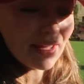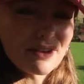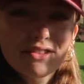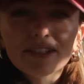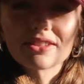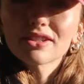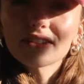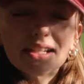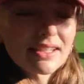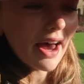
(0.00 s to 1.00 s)
waves and just
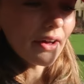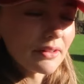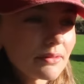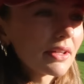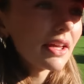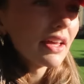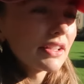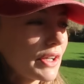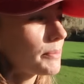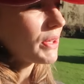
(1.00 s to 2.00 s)
sitting down, and
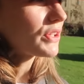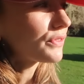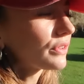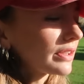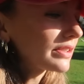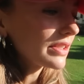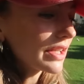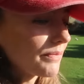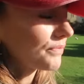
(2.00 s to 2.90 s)
it's very peaceful and